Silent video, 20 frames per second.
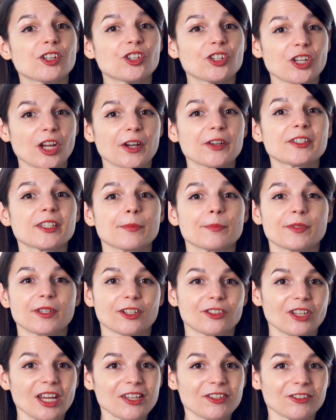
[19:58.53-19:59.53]
share some
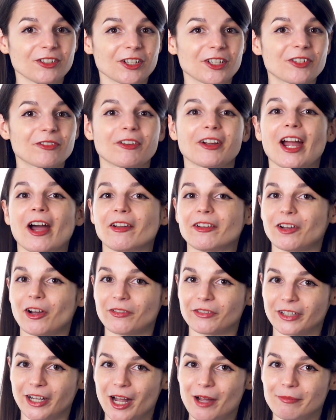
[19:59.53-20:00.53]
suggestions for how to
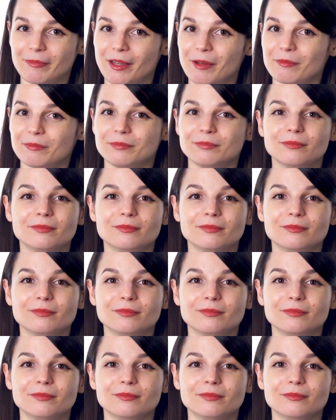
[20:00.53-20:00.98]
overcome them.